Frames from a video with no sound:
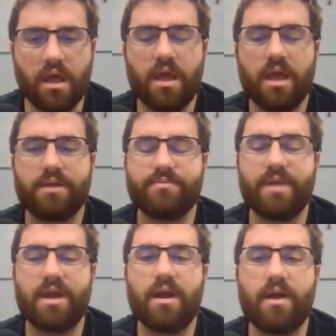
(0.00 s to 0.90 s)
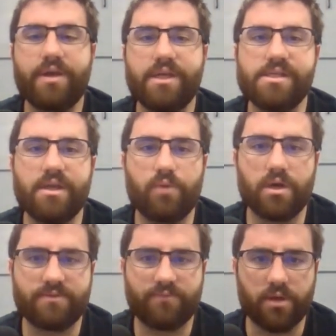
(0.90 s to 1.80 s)
It doesn't matter how easy it was
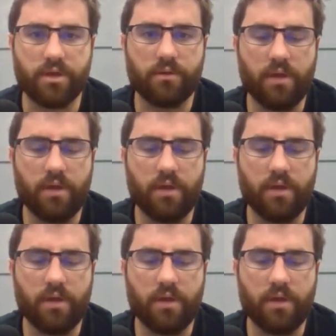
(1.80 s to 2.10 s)
for you.